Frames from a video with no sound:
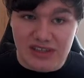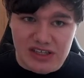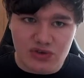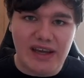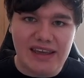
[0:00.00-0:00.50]

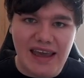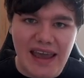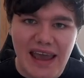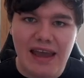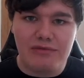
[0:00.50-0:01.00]
Let's try and
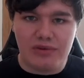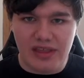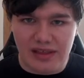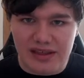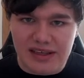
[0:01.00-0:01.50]
get
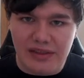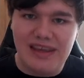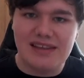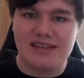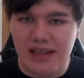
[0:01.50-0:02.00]
everything. Let's get
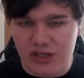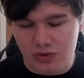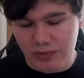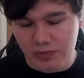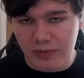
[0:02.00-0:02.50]
the
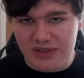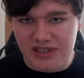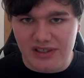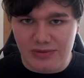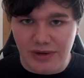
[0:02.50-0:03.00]
intellectual
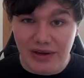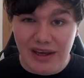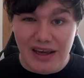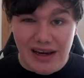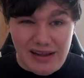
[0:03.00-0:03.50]
property as well.
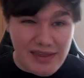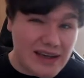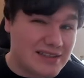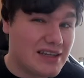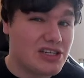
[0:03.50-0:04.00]
And I think
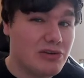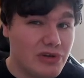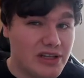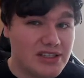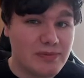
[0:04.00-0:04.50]
that's actually a
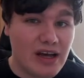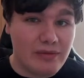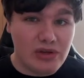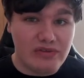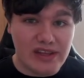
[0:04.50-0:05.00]
really smart
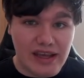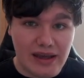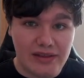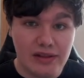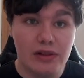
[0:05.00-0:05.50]
move in
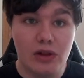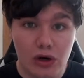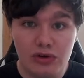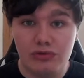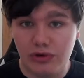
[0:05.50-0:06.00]
the
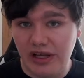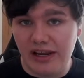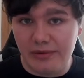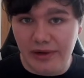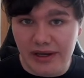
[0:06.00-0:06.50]
long run
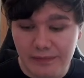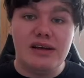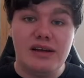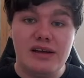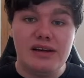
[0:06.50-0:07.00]
anyway.
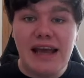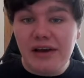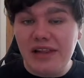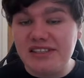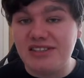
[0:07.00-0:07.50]

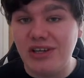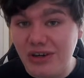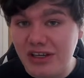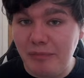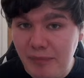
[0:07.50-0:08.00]
Now let's
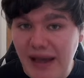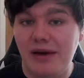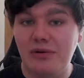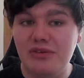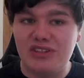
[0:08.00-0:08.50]
talk
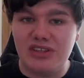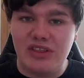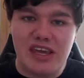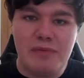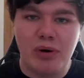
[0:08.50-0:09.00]
about
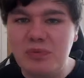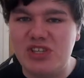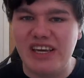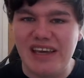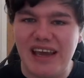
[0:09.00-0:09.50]
the
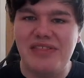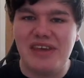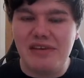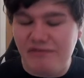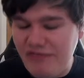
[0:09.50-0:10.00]
PUBG and
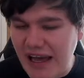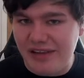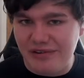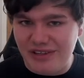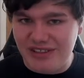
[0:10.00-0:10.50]
the
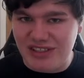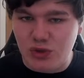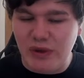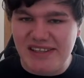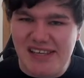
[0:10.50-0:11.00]
VALORANT
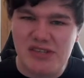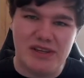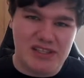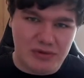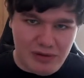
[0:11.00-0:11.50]

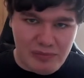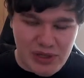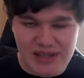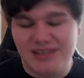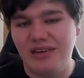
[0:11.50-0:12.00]
2021
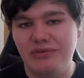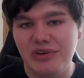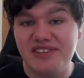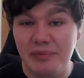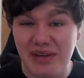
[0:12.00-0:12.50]
plans that have
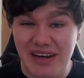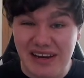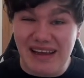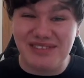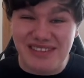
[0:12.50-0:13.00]
recently been
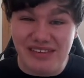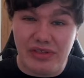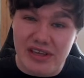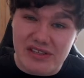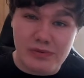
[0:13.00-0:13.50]
announced
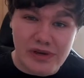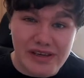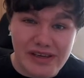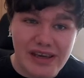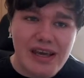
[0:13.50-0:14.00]
this
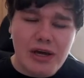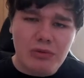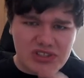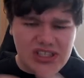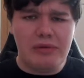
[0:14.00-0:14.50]
week.
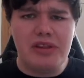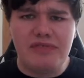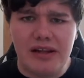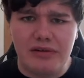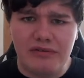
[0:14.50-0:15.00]
We'll start with the
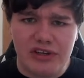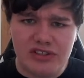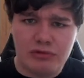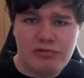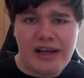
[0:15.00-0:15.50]
VALORANT first.
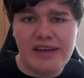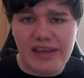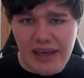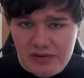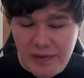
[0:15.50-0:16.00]
So Riot
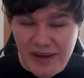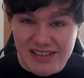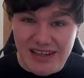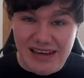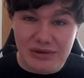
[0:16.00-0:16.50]
Games
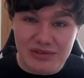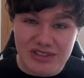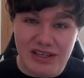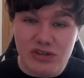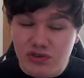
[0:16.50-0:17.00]
basically
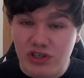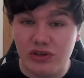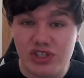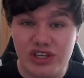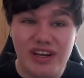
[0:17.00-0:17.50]
announced the
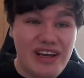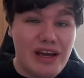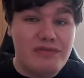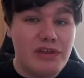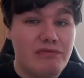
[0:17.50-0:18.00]
introduction
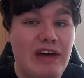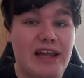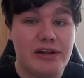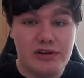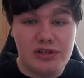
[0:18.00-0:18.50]
of the
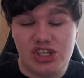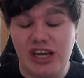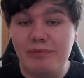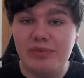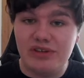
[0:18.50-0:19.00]
VALORANT
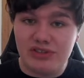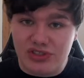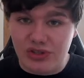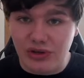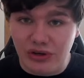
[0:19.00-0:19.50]

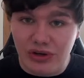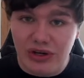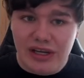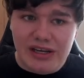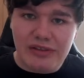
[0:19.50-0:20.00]
Champions
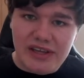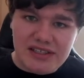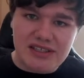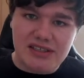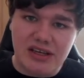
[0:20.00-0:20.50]
Tour. Now
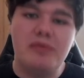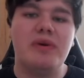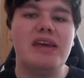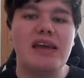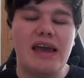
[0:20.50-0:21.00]
this is going to
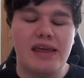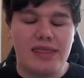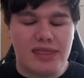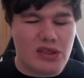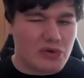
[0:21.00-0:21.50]
be a
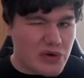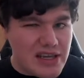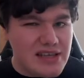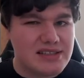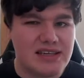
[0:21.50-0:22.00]

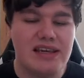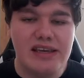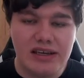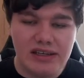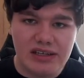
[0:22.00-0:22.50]

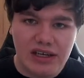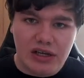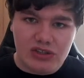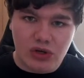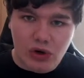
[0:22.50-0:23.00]
3-tiered
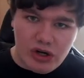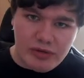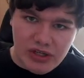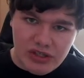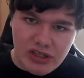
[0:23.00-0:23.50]

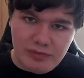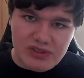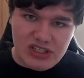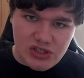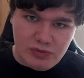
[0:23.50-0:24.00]
tournament
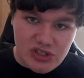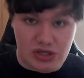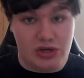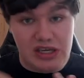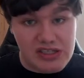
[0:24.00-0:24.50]
competition
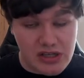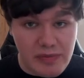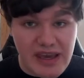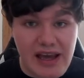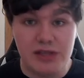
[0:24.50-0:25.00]
which is going to
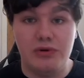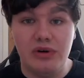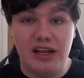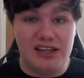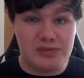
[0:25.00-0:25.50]
be annual,
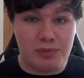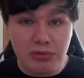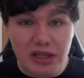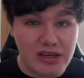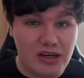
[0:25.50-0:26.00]
and it's
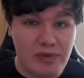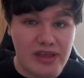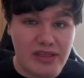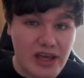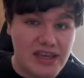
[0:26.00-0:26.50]
probably going to
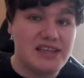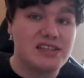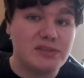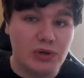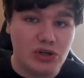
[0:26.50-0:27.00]
be the
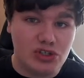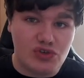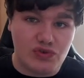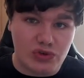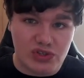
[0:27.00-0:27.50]
esports
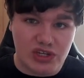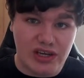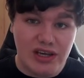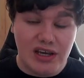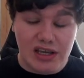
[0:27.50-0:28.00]

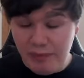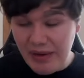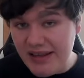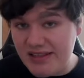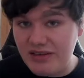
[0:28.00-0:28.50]
structure
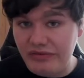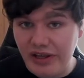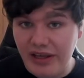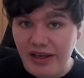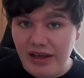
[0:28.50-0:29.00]

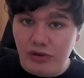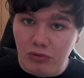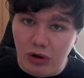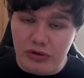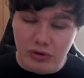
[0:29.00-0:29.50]
competitively that
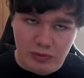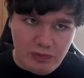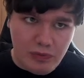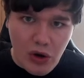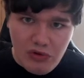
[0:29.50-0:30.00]
what
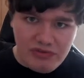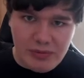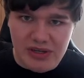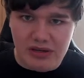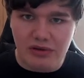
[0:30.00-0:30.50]
they'll
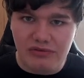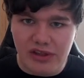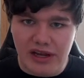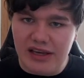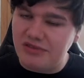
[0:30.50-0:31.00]
hopefully be doing for
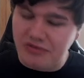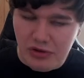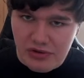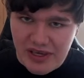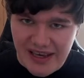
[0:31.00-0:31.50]
the next
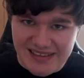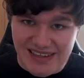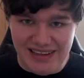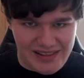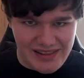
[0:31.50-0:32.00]
few years
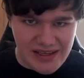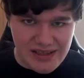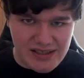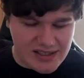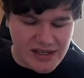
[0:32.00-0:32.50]
at
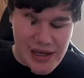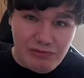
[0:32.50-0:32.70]
least.